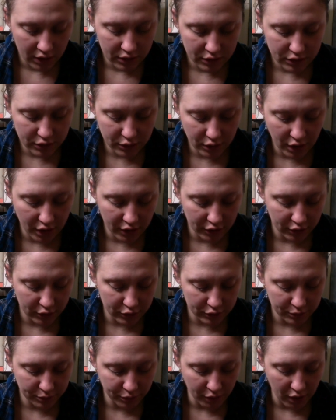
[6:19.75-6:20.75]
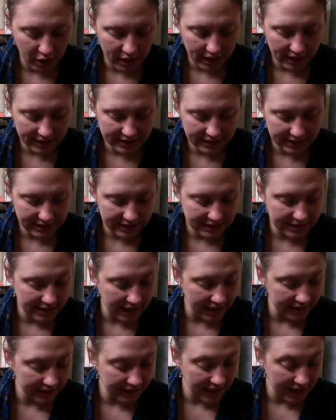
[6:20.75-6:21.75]
Do not use product in
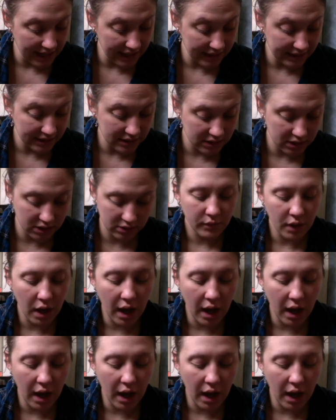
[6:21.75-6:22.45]
sunlight.